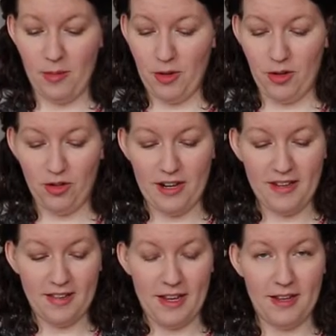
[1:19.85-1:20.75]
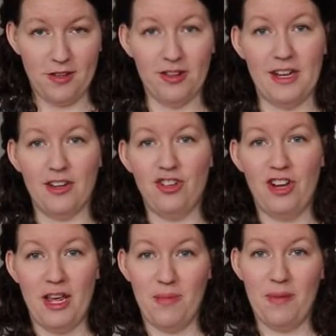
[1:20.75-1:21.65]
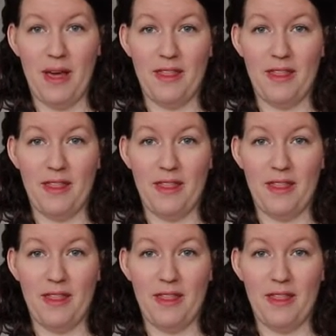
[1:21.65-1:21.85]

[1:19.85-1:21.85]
I'm going to trace that Easter egg shape